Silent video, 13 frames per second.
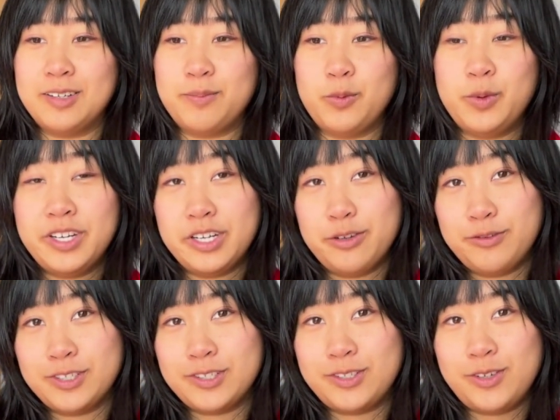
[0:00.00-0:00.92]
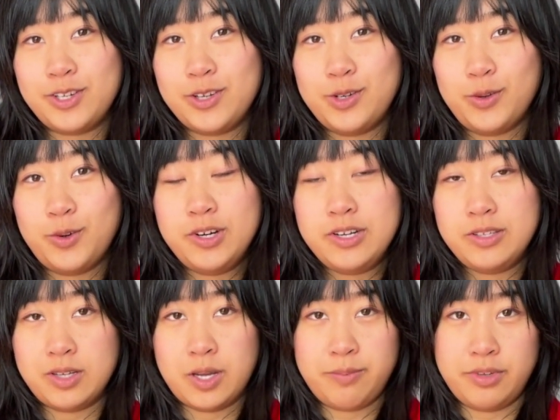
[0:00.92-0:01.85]
We're here for a studio tour,
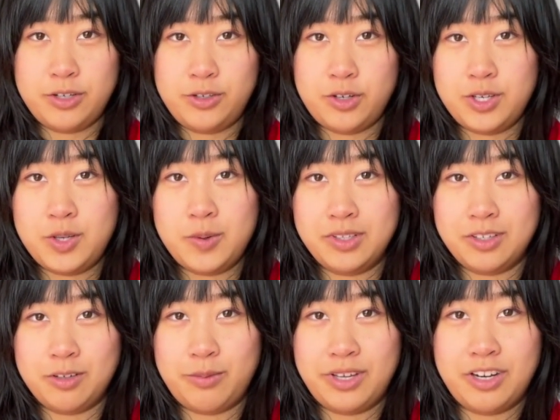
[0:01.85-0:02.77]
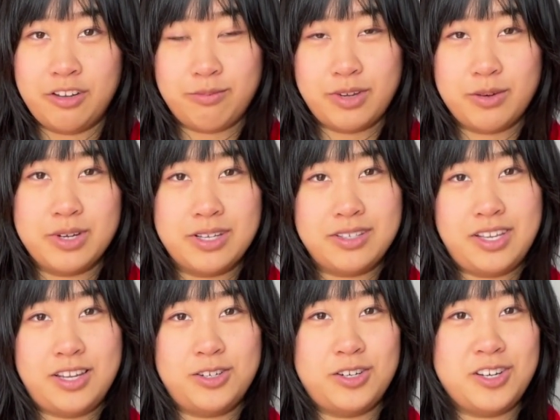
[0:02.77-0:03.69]
so I'm going to show you a little bit of my
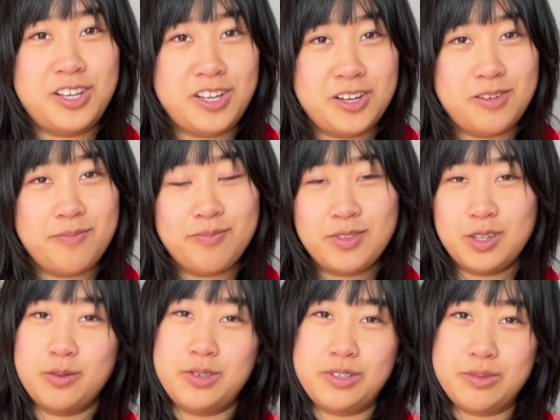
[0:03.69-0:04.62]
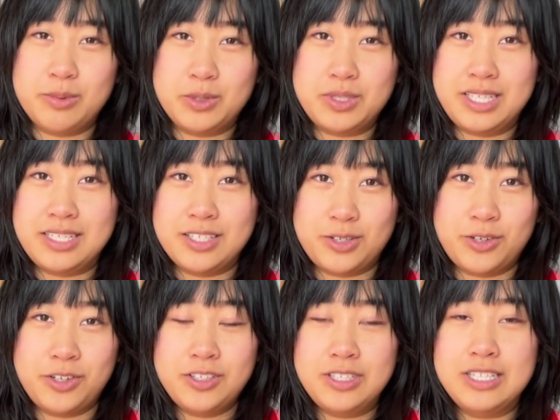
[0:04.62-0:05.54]
workstation here, which is mostly
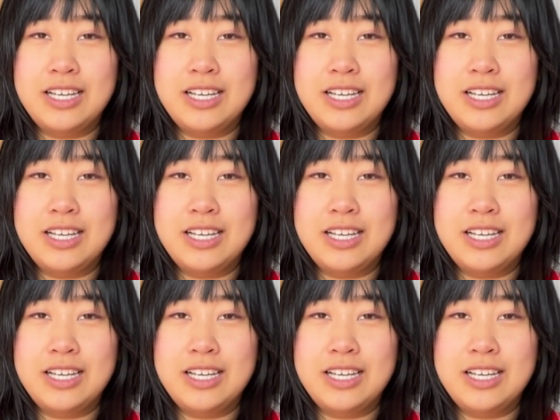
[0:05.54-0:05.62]
digital,